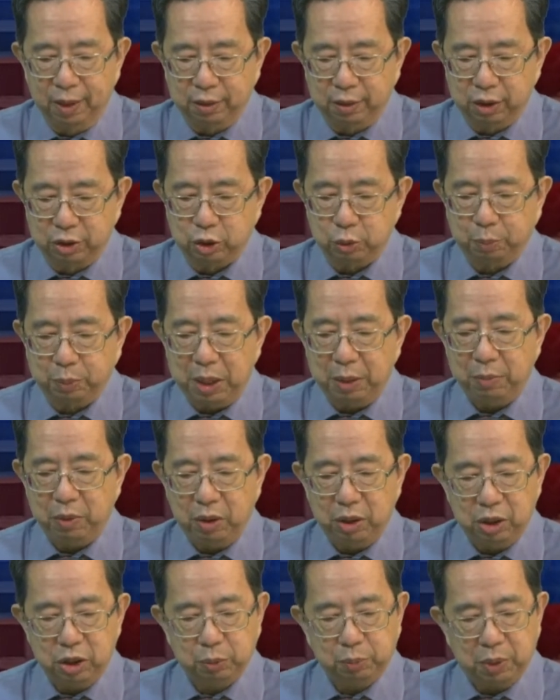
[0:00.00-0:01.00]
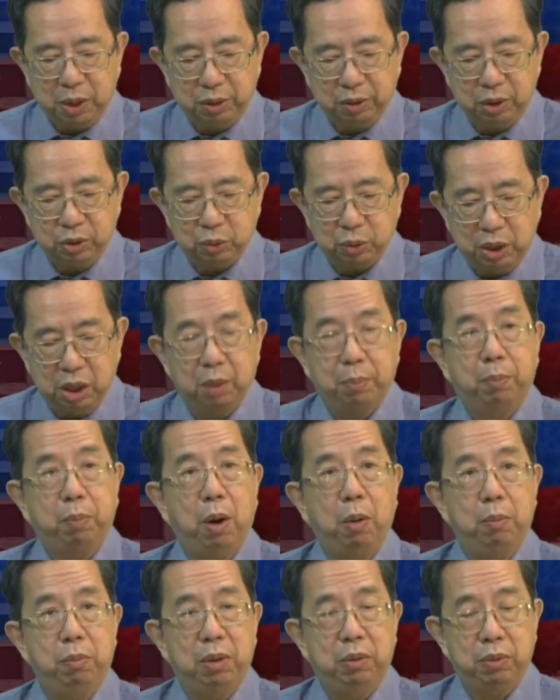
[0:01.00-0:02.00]
The Supremo and his brothers were
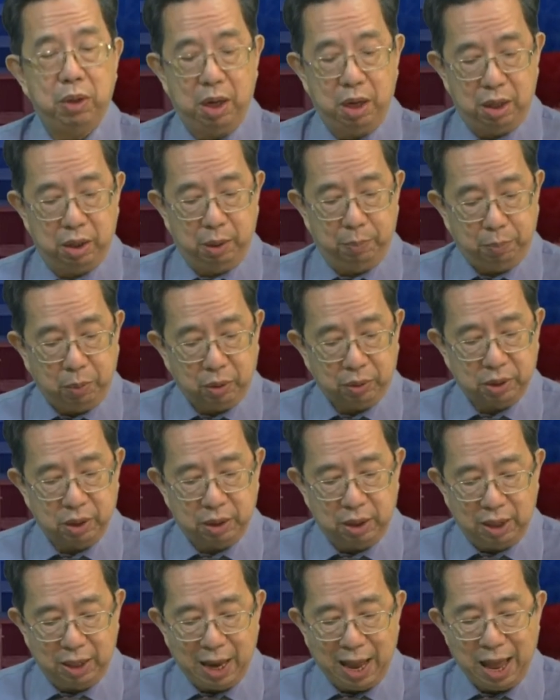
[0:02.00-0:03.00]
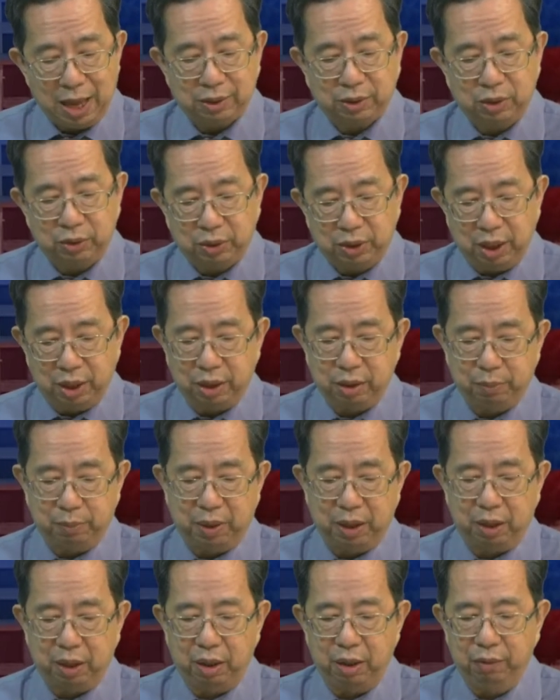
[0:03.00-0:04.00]
reportedly hacked to death
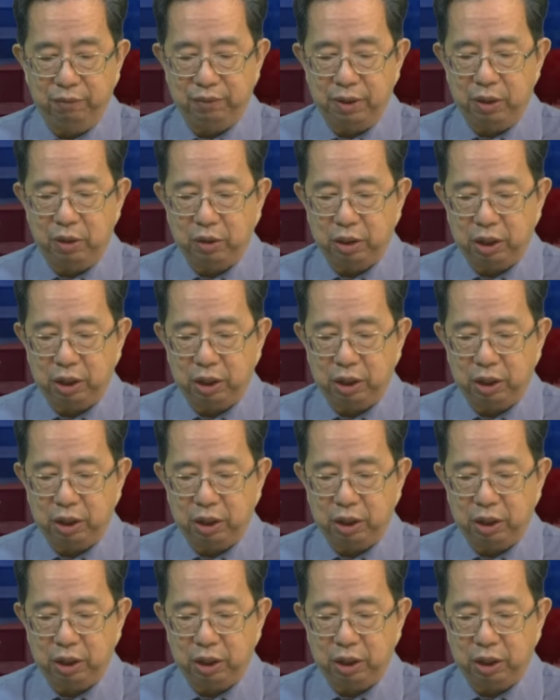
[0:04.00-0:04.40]
by fellow